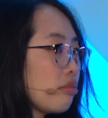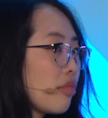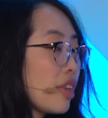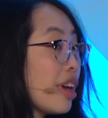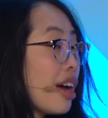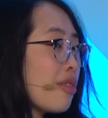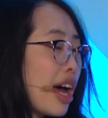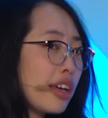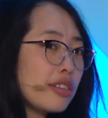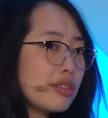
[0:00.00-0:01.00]
Yeah,
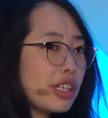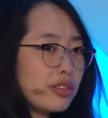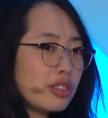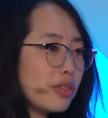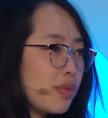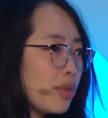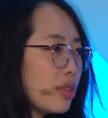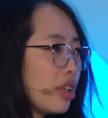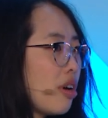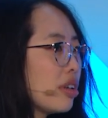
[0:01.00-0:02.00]
I guess like just for
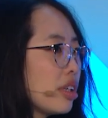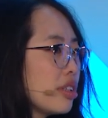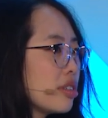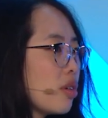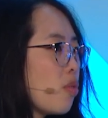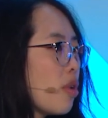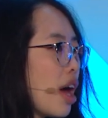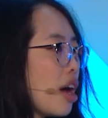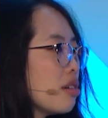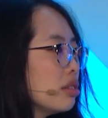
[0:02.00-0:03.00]
the audience,
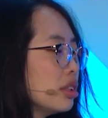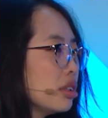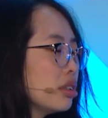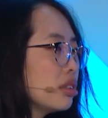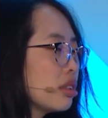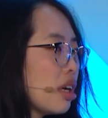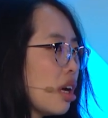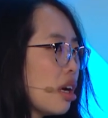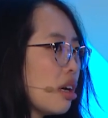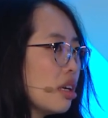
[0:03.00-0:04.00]
how would you
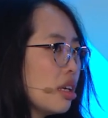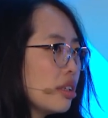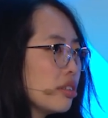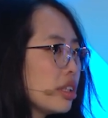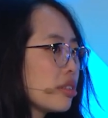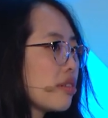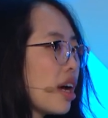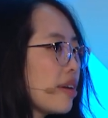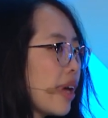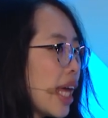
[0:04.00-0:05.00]

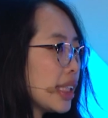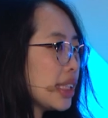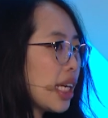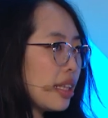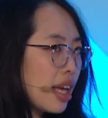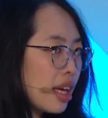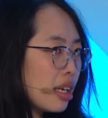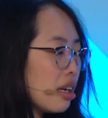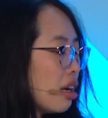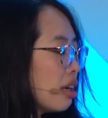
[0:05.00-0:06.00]
describe
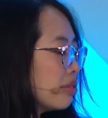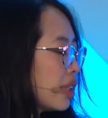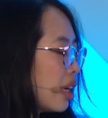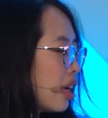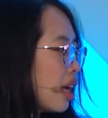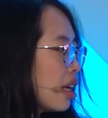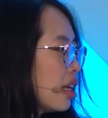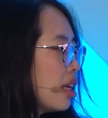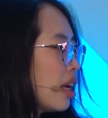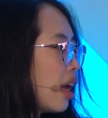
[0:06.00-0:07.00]
SLA of data
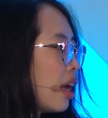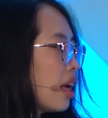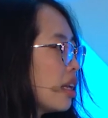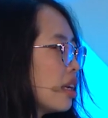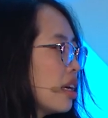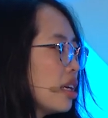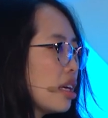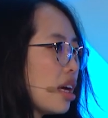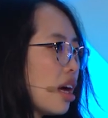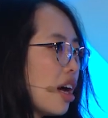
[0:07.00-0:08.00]
and
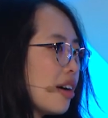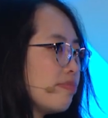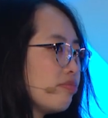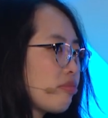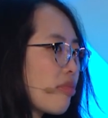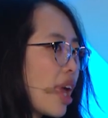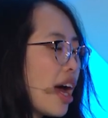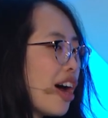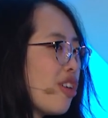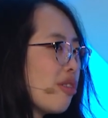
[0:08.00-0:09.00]

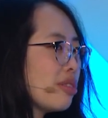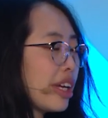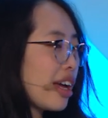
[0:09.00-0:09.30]
how, like,